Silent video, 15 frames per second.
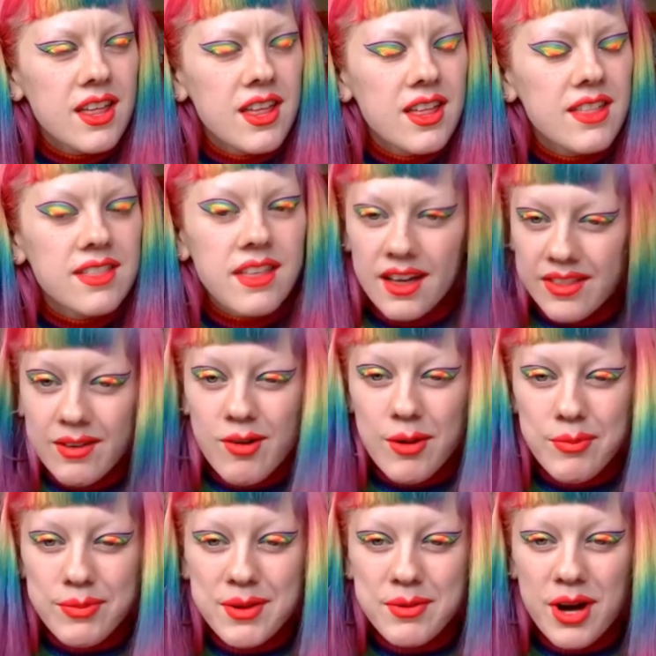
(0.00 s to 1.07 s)
that there are
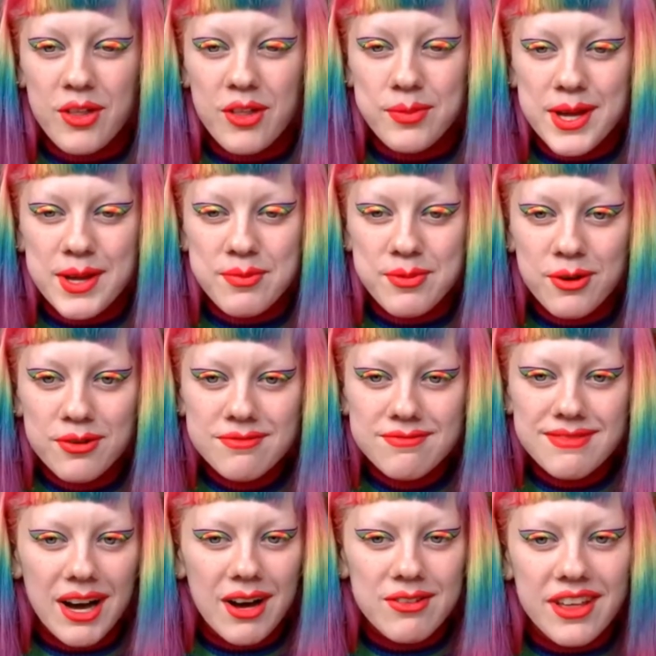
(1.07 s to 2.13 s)
other people out